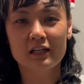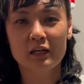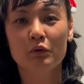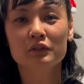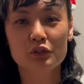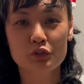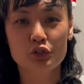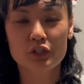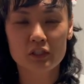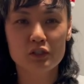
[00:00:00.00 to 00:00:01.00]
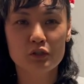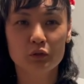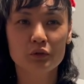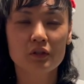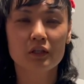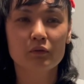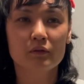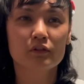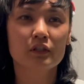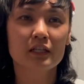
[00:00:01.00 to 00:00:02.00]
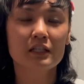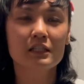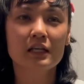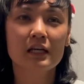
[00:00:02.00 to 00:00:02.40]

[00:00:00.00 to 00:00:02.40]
wanted to share this whole thing with you guys.